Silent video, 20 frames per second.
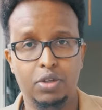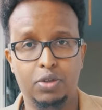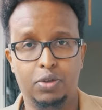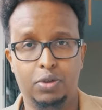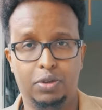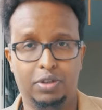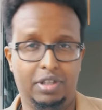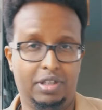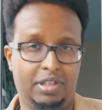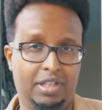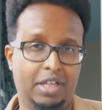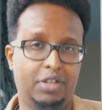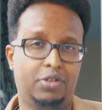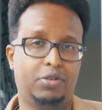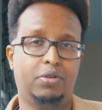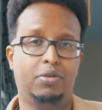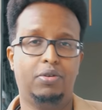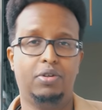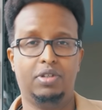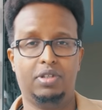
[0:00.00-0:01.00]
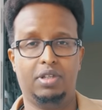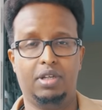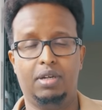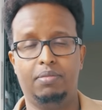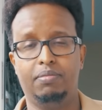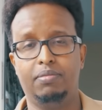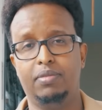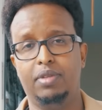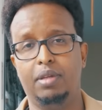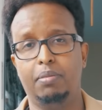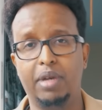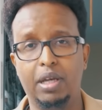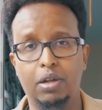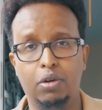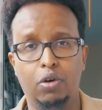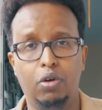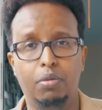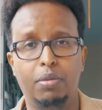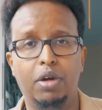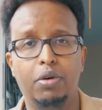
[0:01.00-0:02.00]
So testosterone is a
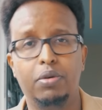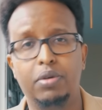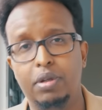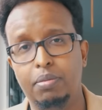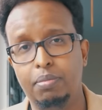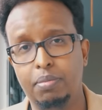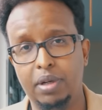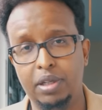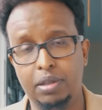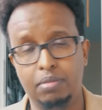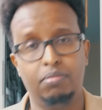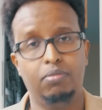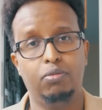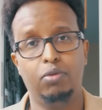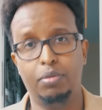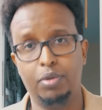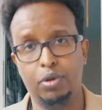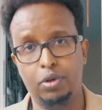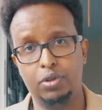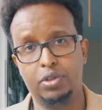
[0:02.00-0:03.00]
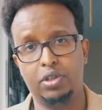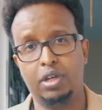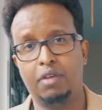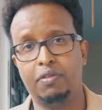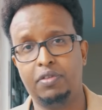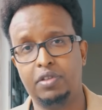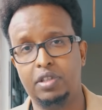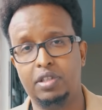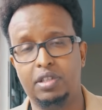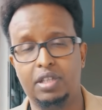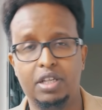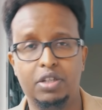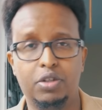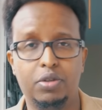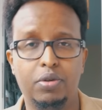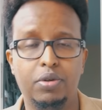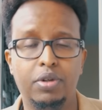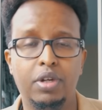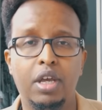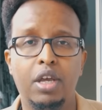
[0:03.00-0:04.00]
male hormone, but women also have
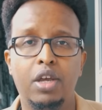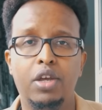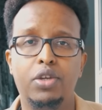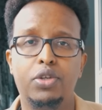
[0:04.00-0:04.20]
testosterone.